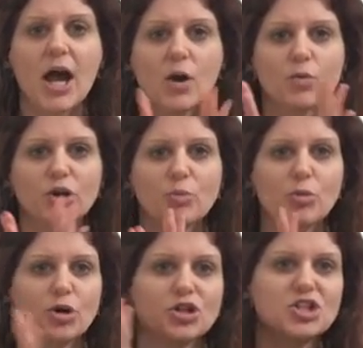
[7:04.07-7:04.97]
and we're going
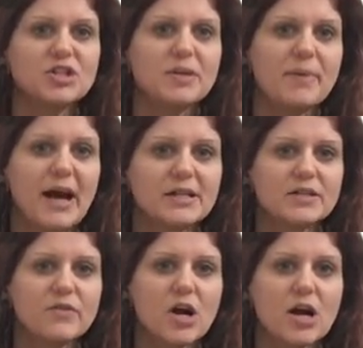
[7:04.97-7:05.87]
to push the backs
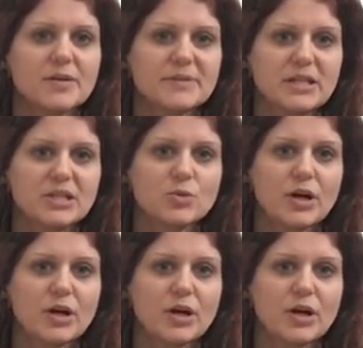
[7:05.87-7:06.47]
of our arms into